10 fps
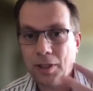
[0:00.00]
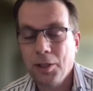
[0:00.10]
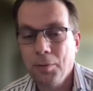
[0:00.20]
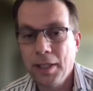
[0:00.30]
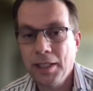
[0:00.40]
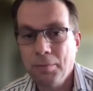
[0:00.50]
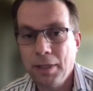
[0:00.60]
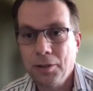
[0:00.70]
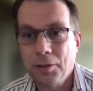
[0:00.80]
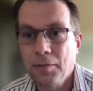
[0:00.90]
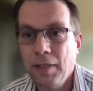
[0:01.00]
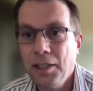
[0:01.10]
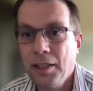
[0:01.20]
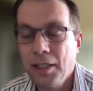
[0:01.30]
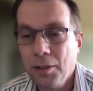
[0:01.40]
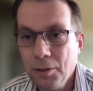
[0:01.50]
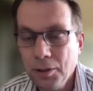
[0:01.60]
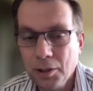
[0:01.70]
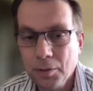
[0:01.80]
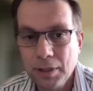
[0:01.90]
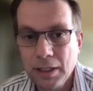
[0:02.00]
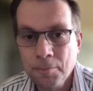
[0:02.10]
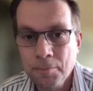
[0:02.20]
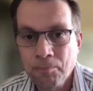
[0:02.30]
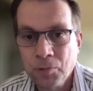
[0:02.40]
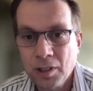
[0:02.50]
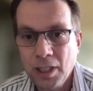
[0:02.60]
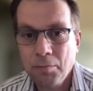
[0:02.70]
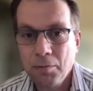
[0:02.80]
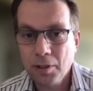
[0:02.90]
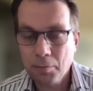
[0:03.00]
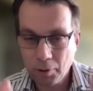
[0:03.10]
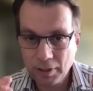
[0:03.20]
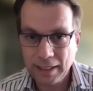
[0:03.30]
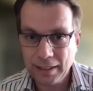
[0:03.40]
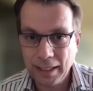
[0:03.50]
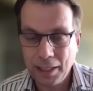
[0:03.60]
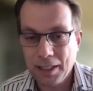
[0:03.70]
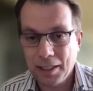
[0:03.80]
accumulation by conservation has also been that protected areas,